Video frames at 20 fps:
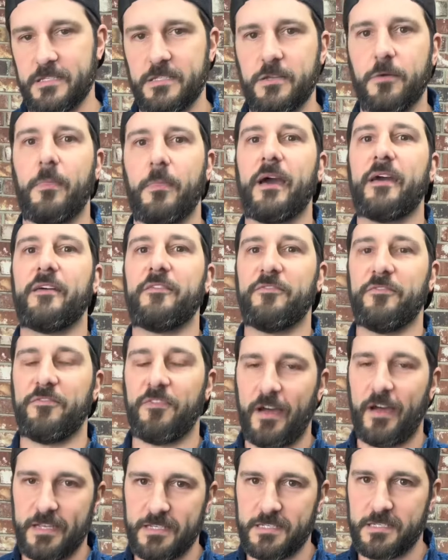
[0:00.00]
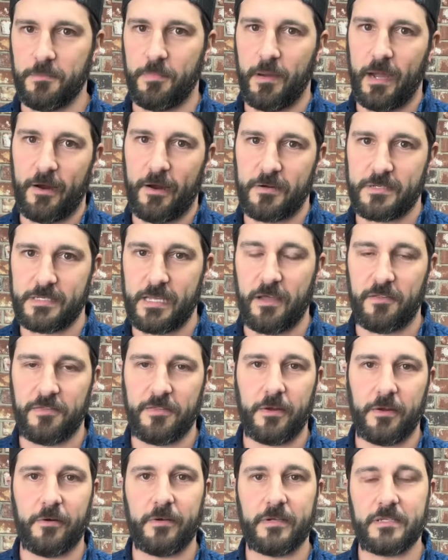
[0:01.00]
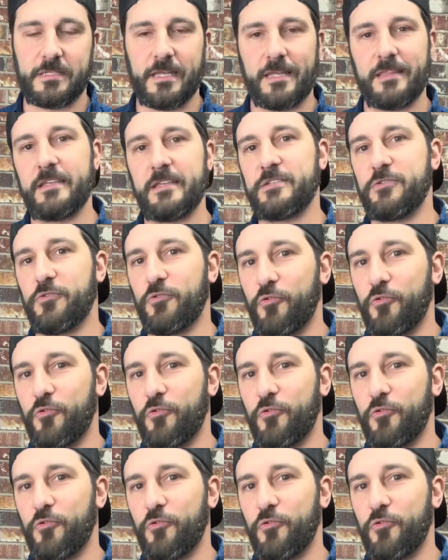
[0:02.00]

So my advice to buyers out there is that these are